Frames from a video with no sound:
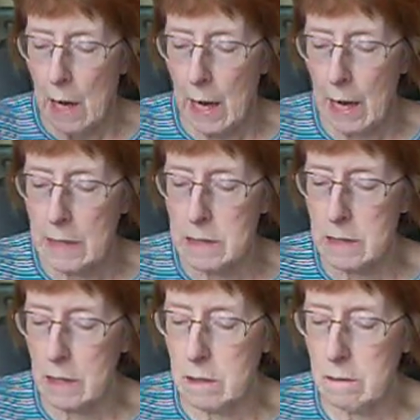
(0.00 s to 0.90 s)

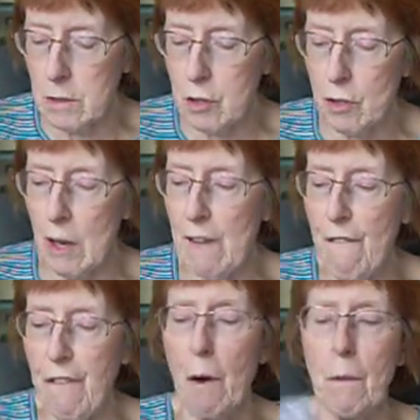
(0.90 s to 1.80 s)
And you try
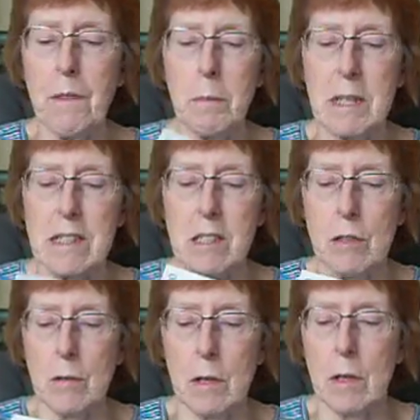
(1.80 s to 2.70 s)
and fold them
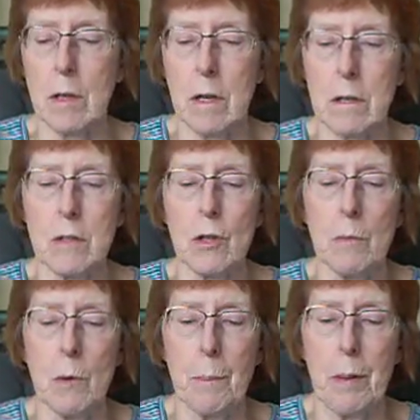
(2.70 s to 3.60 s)
into a
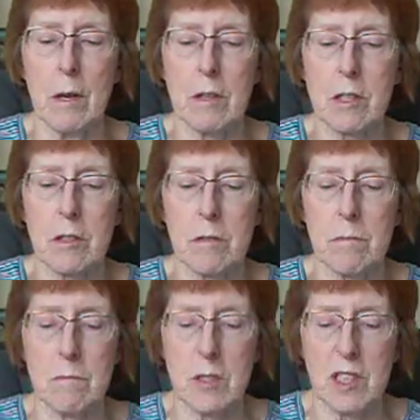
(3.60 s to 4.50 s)
normal purse
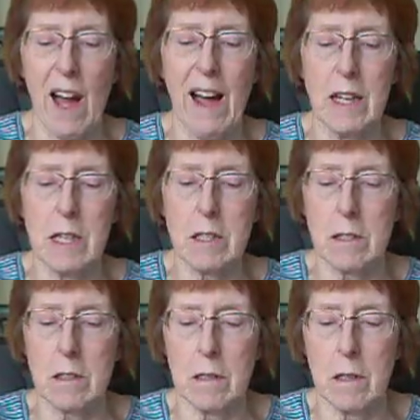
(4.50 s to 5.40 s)
size
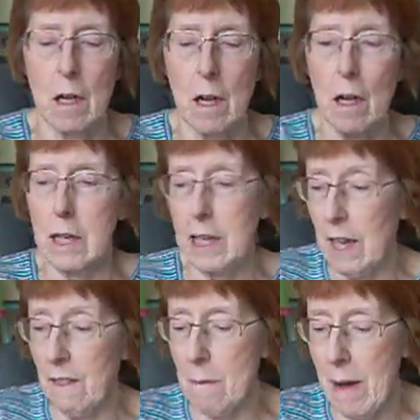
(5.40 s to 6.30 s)
and you
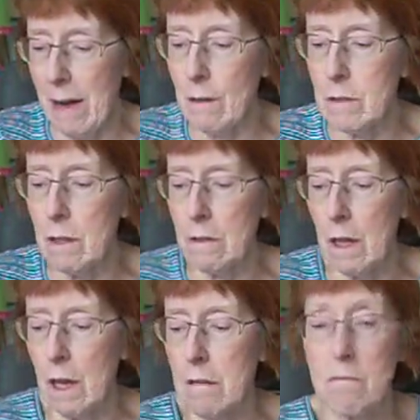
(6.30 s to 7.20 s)
get them out and
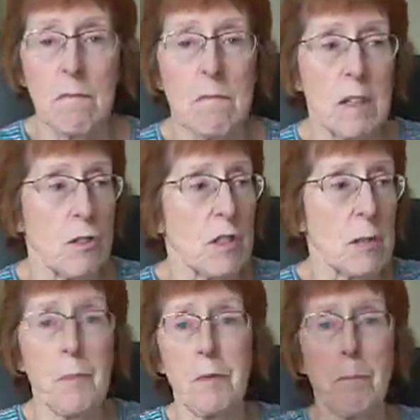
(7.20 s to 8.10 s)
they
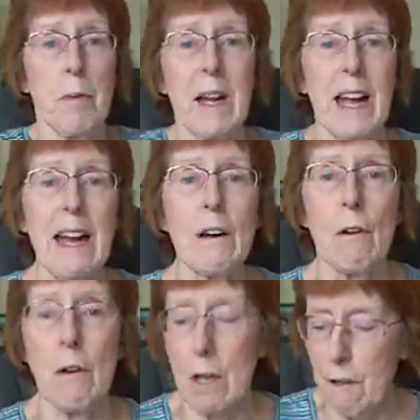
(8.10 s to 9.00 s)
just spring out
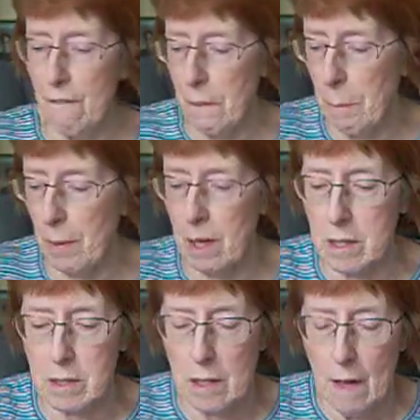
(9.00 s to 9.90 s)
all over the
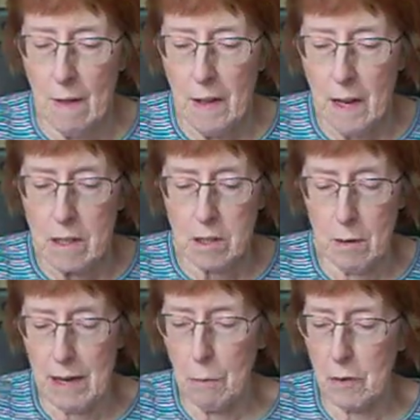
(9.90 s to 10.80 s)
place. So
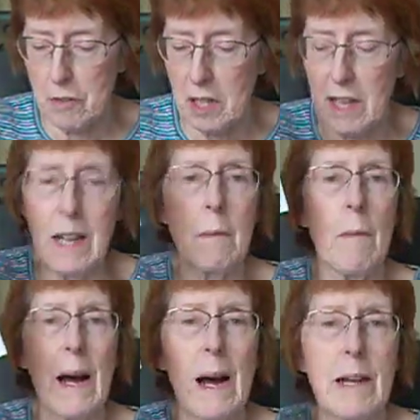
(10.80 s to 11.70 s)
I want to keep
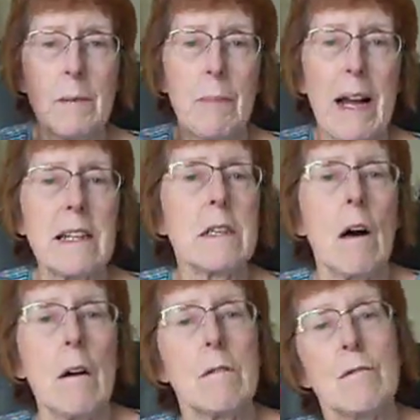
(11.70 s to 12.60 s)
my
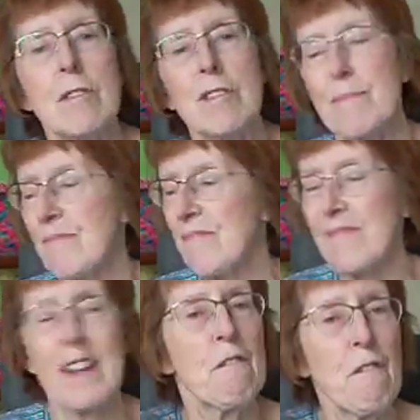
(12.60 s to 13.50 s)
banknotes
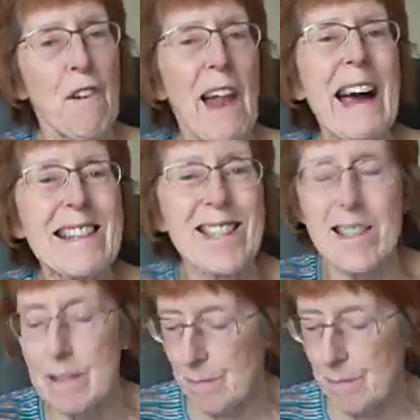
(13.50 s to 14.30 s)
flat.